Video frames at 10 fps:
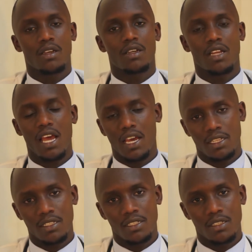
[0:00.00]

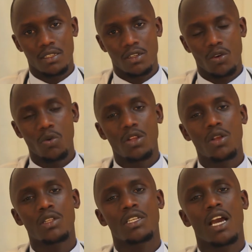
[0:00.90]
Clients will
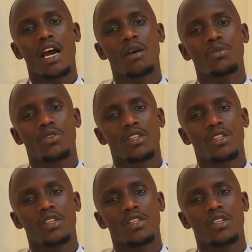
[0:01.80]
not come to